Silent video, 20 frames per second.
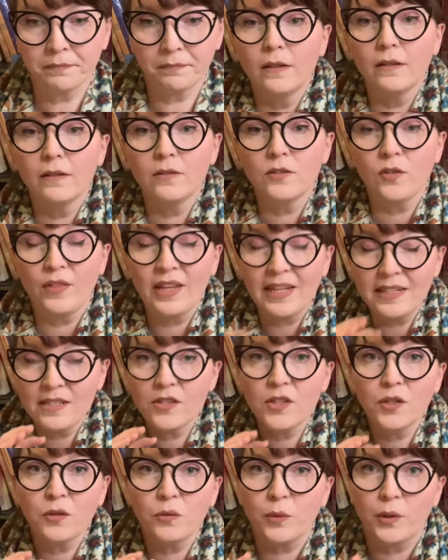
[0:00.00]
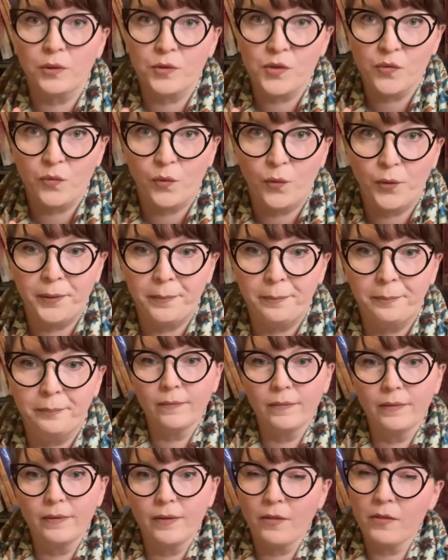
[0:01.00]
So that's the gross form.
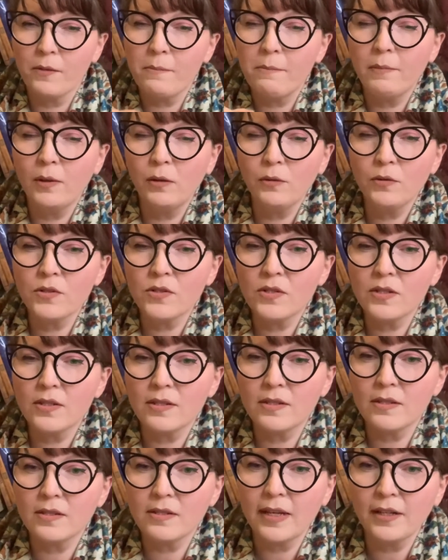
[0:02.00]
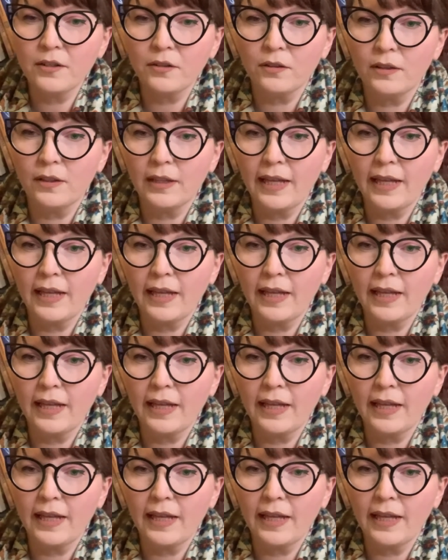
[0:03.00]
The most subtle